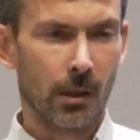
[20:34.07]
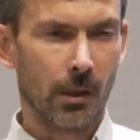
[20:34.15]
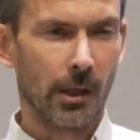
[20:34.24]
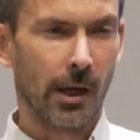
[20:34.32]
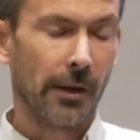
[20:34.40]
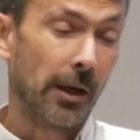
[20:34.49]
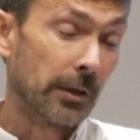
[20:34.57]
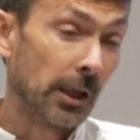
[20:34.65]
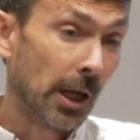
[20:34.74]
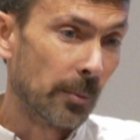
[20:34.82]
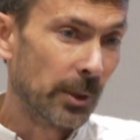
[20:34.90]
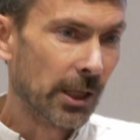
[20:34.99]
Yeah, I, I
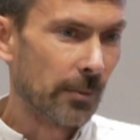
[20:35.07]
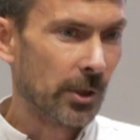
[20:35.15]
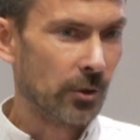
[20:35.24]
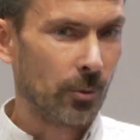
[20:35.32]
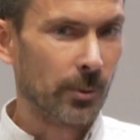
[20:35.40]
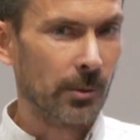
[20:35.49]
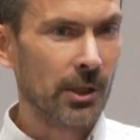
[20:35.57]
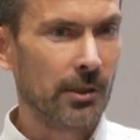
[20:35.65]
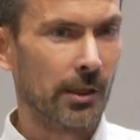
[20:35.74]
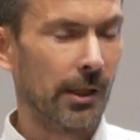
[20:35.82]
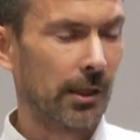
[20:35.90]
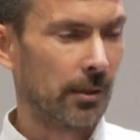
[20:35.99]
think IBM is
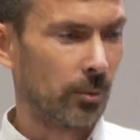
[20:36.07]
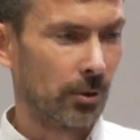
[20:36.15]
optimistic,